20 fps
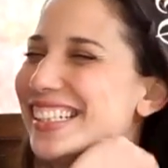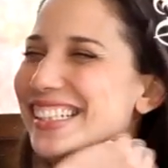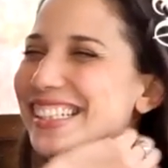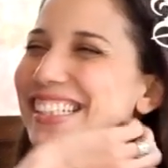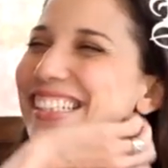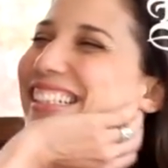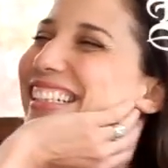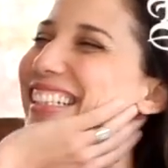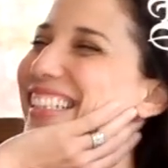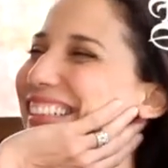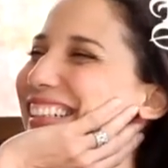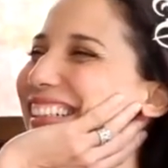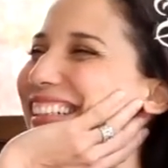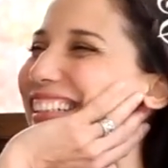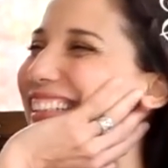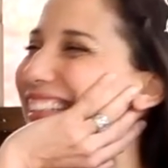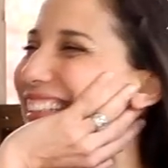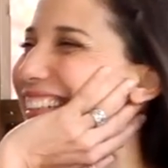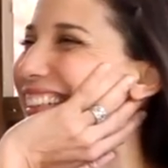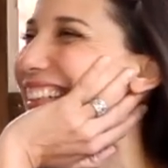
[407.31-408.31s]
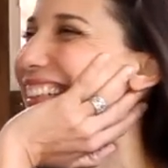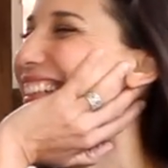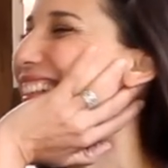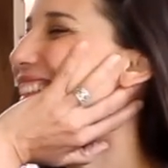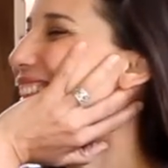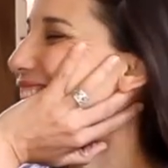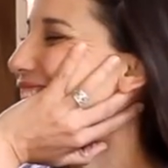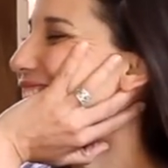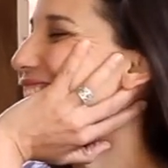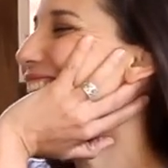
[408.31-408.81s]

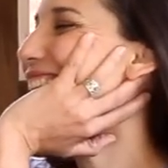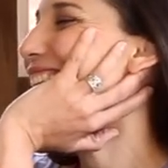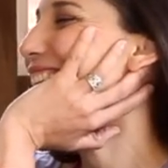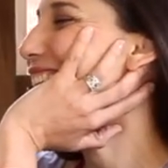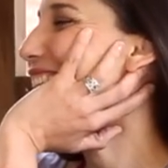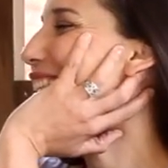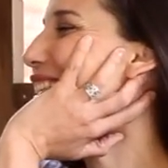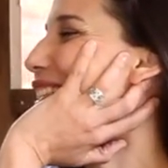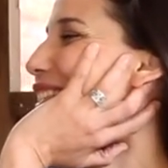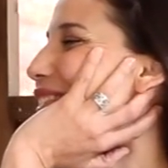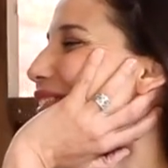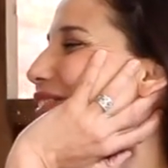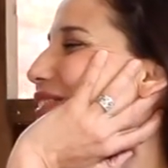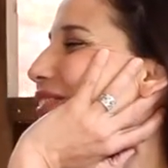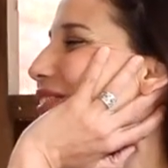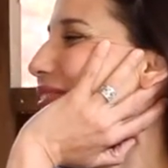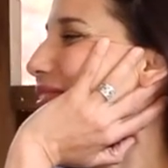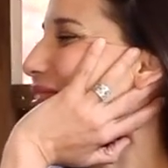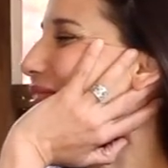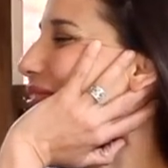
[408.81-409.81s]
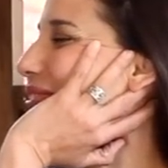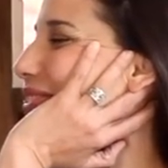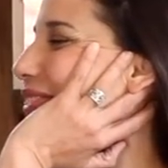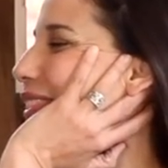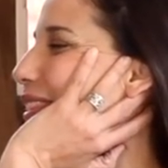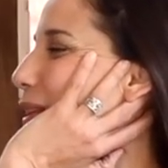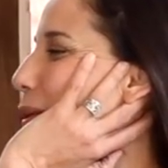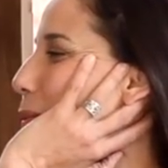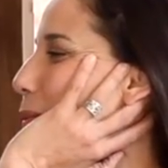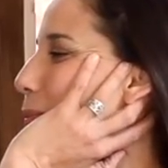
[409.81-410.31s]

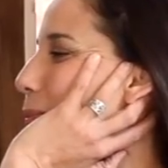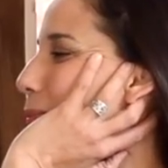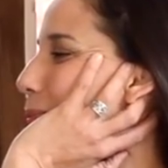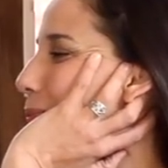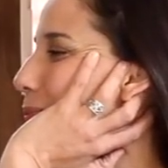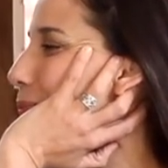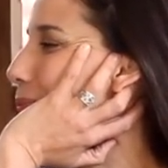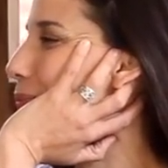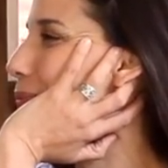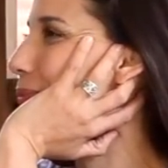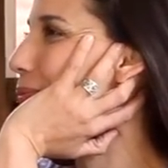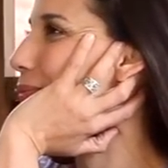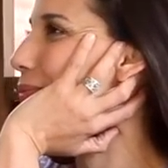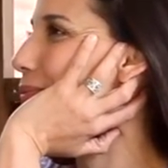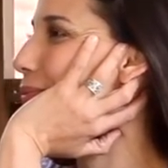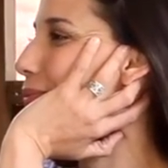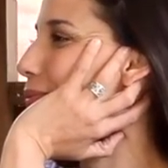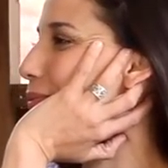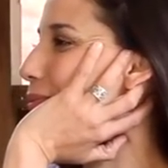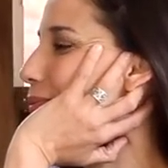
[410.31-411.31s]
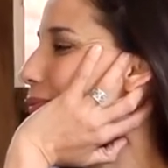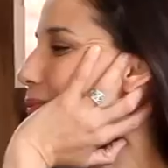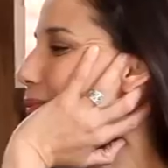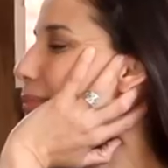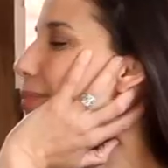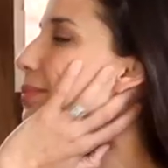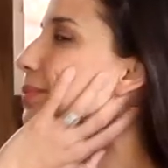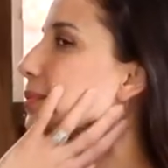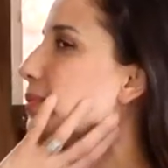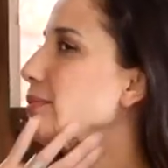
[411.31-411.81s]

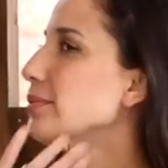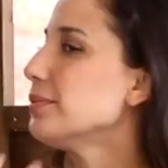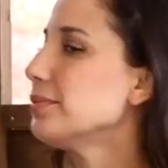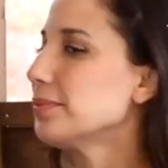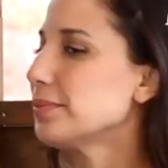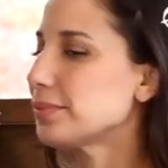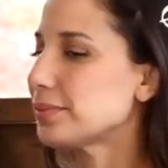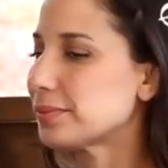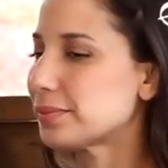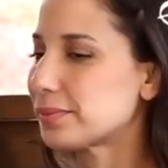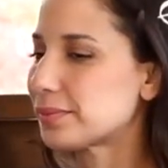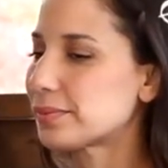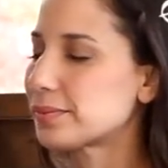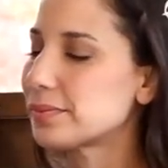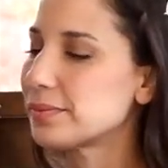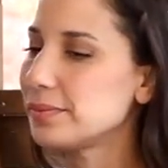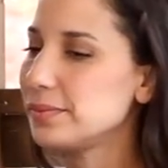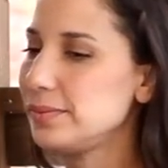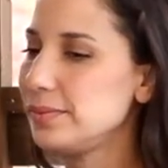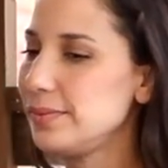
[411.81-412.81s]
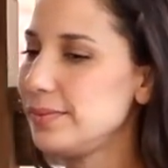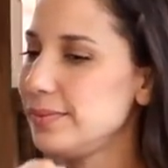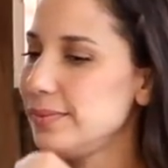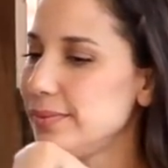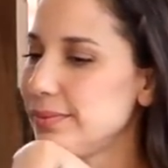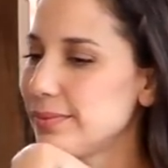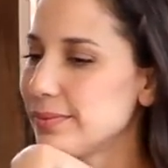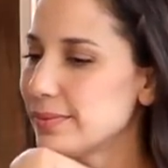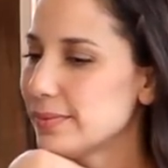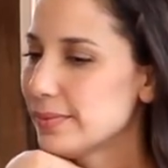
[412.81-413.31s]

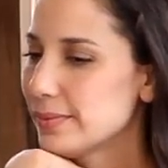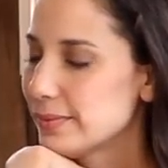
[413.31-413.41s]
This person isn't speaking.